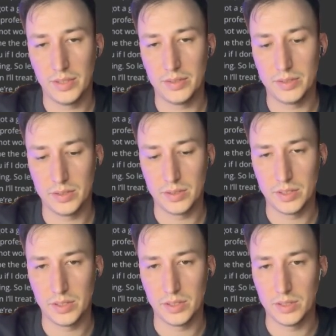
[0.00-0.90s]
IT
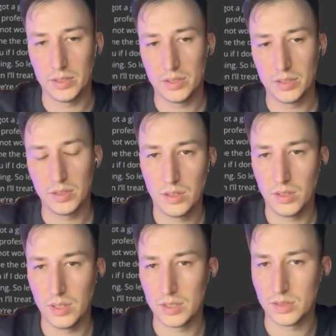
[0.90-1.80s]
guy.
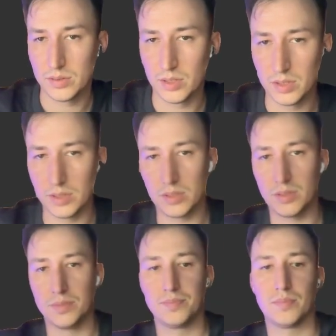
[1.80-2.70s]
Let's try
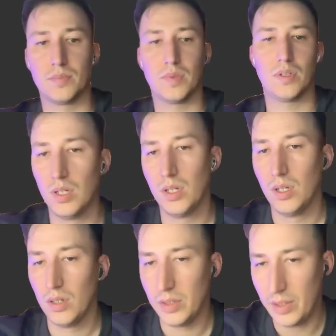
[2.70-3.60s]
another.
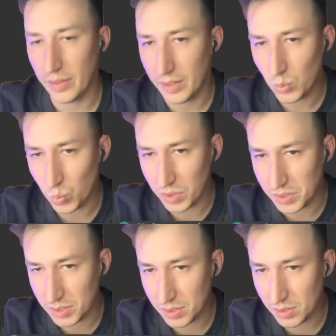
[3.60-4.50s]
Yeah, that
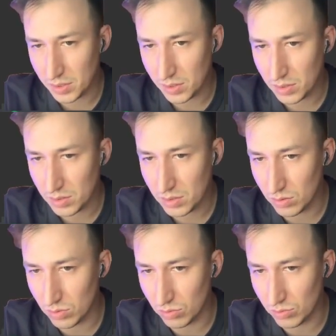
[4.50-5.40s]
works
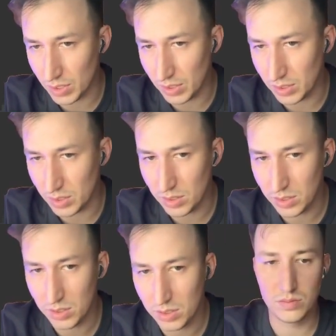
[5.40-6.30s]

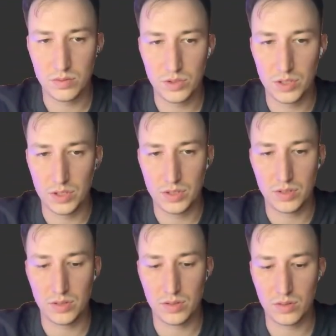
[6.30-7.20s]
great.
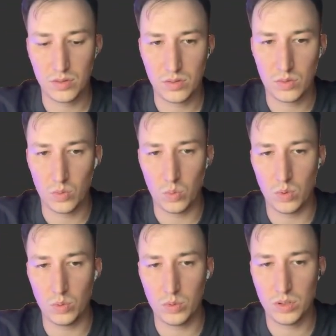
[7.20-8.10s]
Just
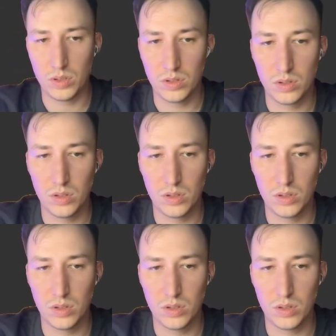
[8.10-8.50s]
quote.